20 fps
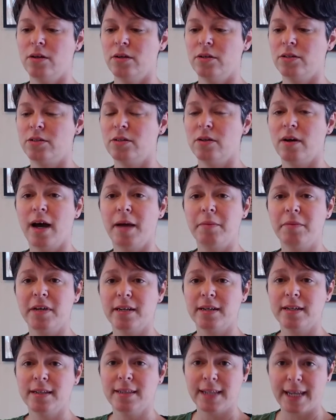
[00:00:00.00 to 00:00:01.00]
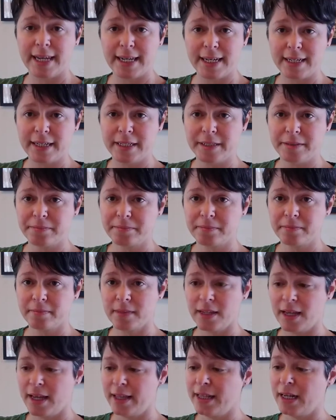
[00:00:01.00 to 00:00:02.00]
So I'm going to light it,
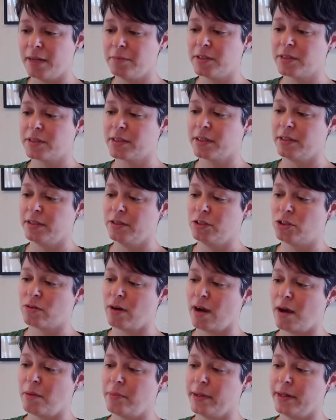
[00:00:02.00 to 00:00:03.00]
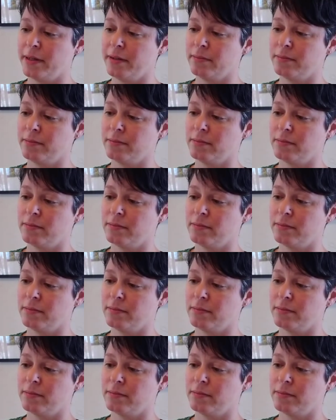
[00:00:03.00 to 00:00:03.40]
and then I'm just going to drop it.